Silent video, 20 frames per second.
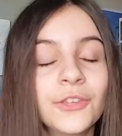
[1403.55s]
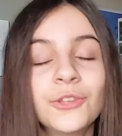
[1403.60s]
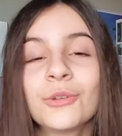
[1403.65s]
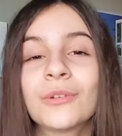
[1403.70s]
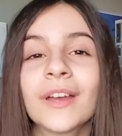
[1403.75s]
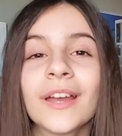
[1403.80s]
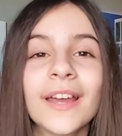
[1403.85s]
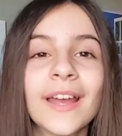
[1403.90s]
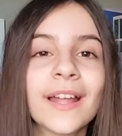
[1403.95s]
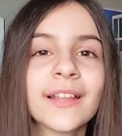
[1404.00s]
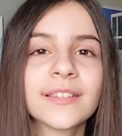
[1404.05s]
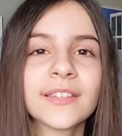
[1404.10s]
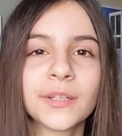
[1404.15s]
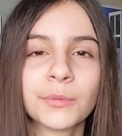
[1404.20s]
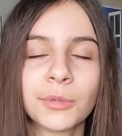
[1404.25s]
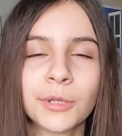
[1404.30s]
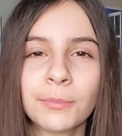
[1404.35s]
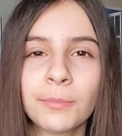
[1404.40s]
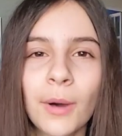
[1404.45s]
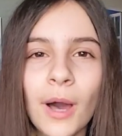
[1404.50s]
You can get
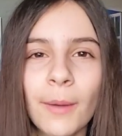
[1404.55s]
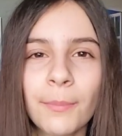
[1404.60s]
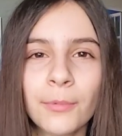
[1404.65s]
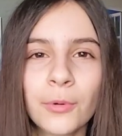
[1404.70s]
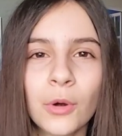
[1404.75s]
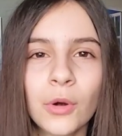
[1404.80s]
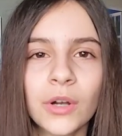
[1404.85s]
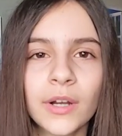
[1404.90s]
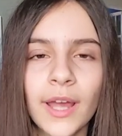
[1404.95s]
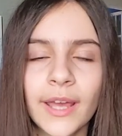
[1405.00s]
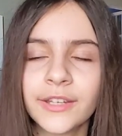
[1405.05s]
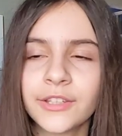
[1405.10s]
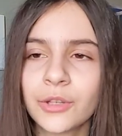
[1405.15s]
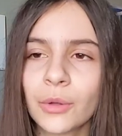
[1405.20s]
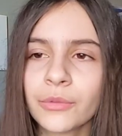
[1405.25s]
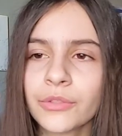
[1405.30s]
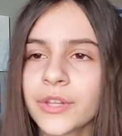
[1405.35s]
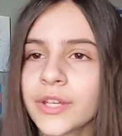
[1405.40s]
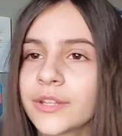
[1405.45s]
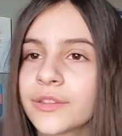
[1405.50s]
someone popcorn. I
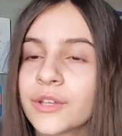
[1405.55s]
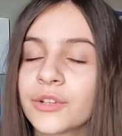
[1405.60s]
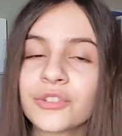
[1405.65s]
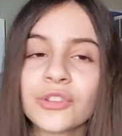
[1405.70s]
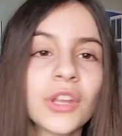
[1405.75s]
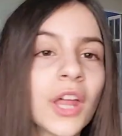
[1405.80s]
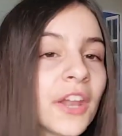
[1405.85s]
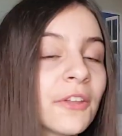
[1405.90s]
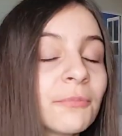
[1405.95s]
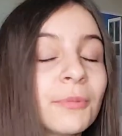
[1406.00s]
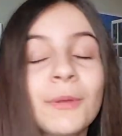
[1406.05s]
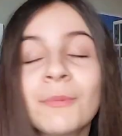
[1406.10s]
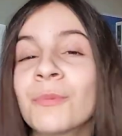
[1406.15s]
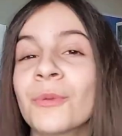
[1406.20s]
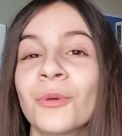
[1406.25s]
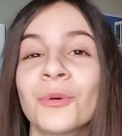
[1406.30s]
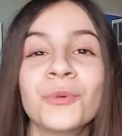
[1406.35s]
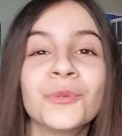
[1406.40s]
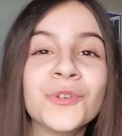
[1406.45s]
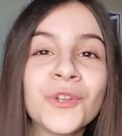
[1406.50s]
don't think there's a lot of
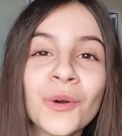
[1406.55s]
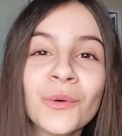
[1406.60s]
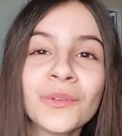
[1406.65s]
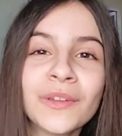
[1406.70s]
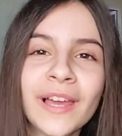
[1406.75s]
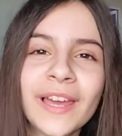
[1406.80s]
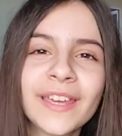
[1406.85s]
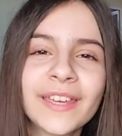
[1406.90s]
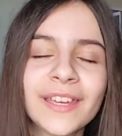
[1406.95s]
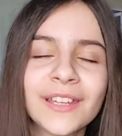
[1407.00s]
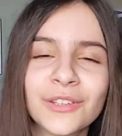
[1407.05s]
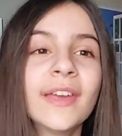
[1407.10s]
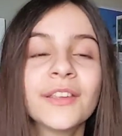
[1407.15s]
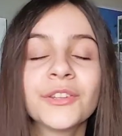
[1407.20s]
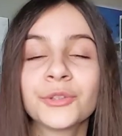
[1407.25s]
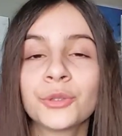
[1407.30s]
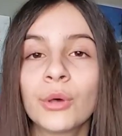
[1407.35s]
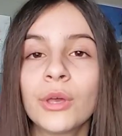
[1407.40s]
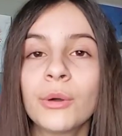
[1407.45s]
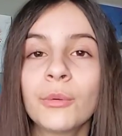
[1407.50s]
people who don't like it,
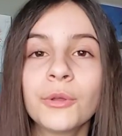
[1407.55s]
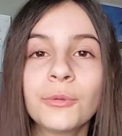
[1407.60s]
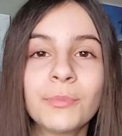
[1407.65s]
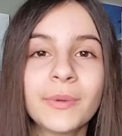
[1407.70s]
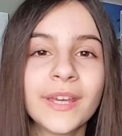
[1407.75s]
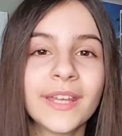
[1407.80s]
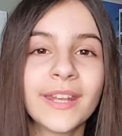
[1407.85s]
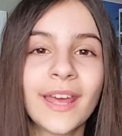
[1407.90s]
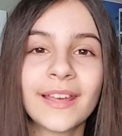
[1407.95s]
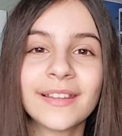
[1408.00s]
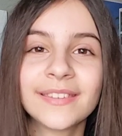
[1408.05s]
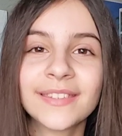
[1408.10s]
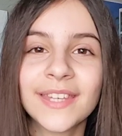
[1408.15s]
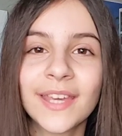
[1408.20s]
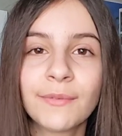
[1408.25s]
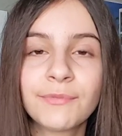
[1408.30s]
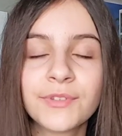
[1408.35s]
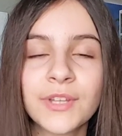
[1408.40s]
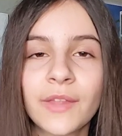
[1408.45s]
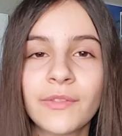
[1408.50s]
so it would be a nice
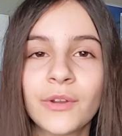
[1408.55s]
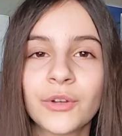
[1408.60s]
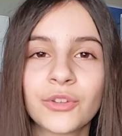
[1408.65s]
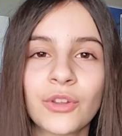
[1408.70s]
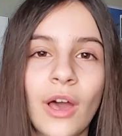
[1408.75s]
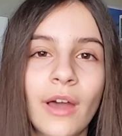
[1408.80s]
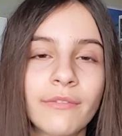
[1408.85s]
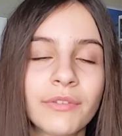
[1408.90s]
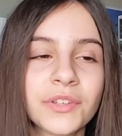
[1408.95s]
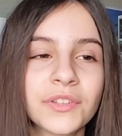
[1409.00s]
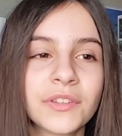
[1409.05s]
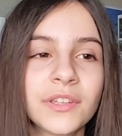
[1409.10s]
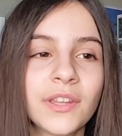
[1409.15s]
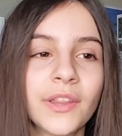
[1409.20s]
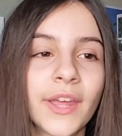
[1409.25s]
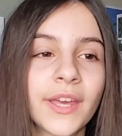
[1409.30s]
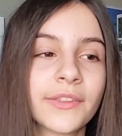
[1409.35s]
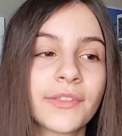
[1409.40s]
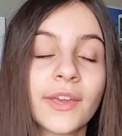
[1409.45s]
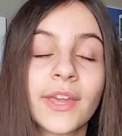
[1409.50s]
gift. And there's obviously
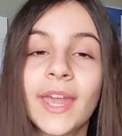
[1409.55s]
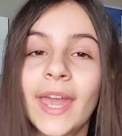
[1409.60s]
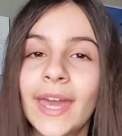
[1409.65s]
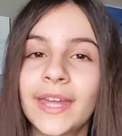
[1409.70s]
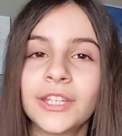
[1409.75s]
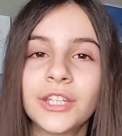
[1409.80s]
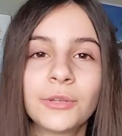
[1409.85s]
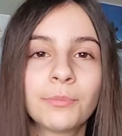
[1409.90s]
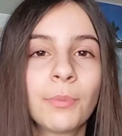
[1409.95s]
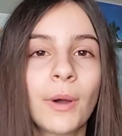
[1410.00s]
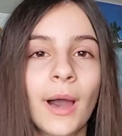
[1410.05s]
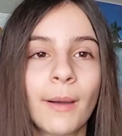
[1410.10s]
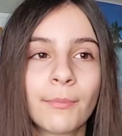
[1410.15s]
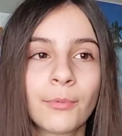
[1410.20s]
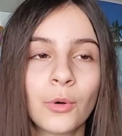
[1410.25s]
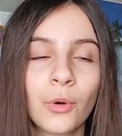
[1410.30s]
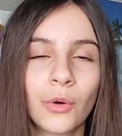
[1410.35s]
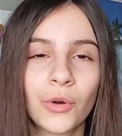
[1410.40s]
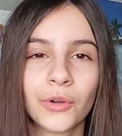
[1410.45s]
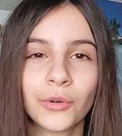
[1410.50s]
like the candied
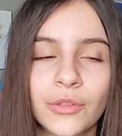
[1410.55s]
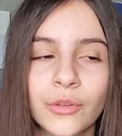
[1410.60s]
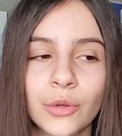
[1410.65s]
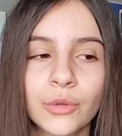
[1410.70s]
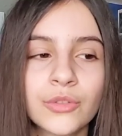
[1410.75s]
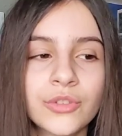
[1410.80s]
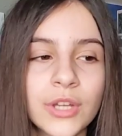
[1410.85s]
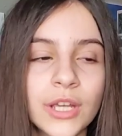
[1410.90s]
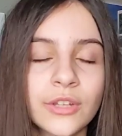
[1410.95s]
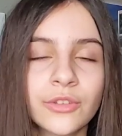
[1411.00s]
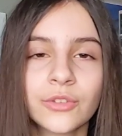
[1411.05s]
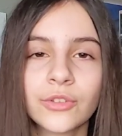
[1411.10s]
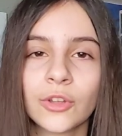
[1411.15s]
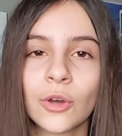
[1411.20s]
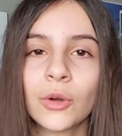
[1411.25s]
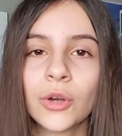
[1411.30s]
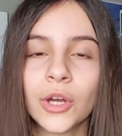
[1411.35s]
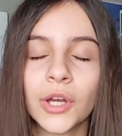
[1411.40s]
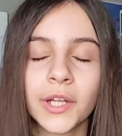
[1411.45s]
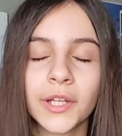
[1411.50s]
popcorn, and those taste
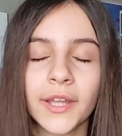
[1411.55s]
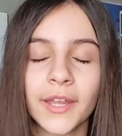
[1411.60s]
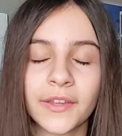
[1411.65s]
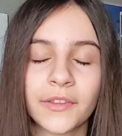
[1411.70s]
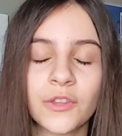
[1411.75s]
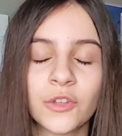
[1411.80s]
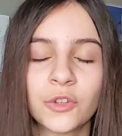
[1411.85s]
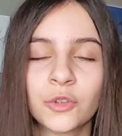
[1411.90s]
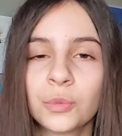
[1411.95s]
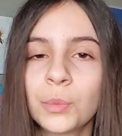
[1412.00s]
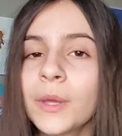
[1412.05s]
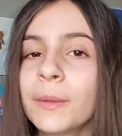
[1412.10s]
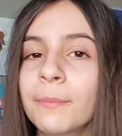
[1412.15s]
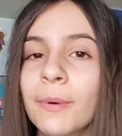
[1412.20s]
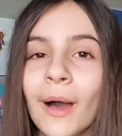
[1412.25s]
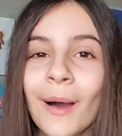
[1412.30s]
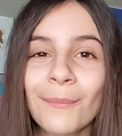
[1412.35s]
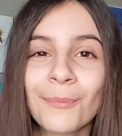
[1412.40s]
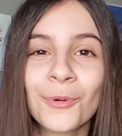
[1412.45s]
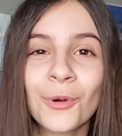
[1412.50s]
so good, like the sweet
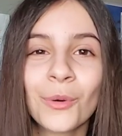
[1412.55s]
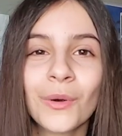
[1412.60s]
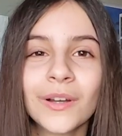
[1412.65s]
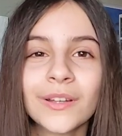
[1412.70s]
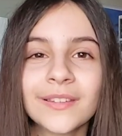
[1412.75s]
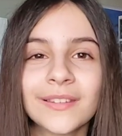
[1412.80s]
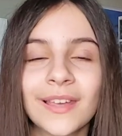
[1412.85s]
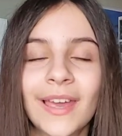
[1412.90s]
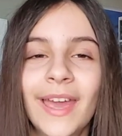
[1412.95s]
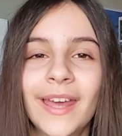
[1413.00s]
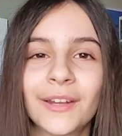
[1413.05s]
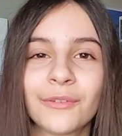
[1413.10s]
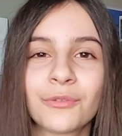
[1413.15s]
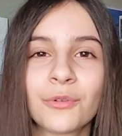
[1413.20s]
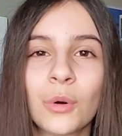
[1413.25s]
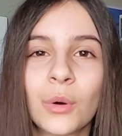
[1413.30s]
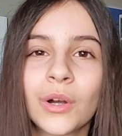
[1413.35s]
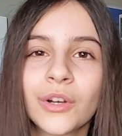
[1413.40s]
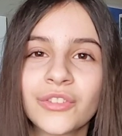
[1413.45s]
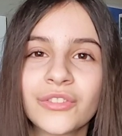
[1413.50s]
popcorns. And of
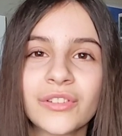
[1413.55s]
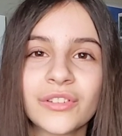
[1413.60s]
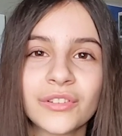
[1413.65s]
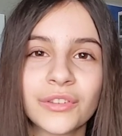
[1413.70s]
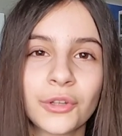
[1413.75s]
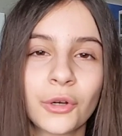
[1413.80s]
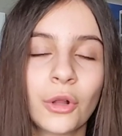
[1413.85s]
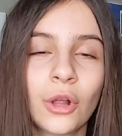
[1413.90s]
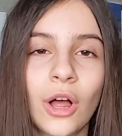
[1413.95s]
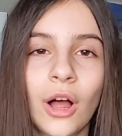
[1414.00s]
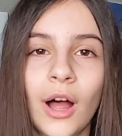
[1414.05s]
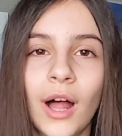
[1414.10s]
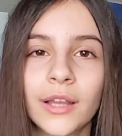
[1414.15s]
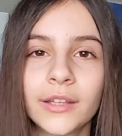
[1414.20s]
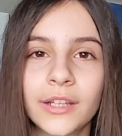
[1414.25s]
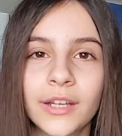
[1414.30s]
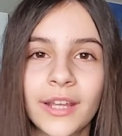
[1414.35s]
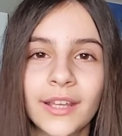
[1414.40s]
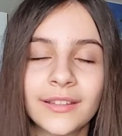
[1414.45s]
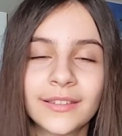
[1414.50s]
course there's little
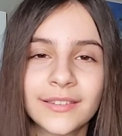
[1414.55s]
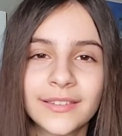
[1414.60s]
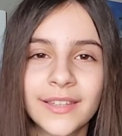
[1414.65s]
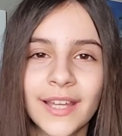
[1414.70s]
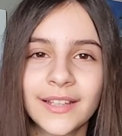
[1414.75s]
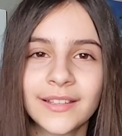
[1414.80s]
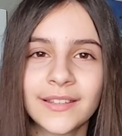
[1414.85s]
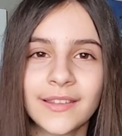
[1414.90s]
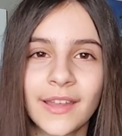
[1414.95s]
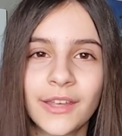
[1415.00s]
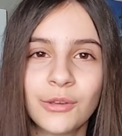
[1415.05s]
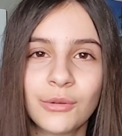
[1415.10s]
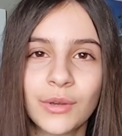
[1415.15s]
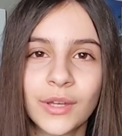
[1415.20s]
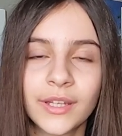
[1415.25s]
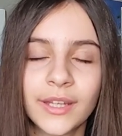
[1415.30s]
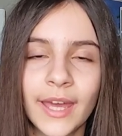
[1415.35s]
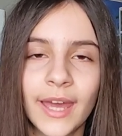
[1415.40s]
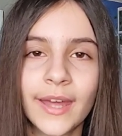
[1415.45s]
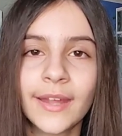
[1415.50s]
holiday sets that you
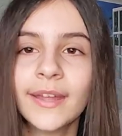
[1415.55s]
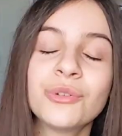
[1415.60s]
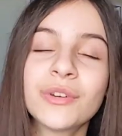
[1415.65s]
can get.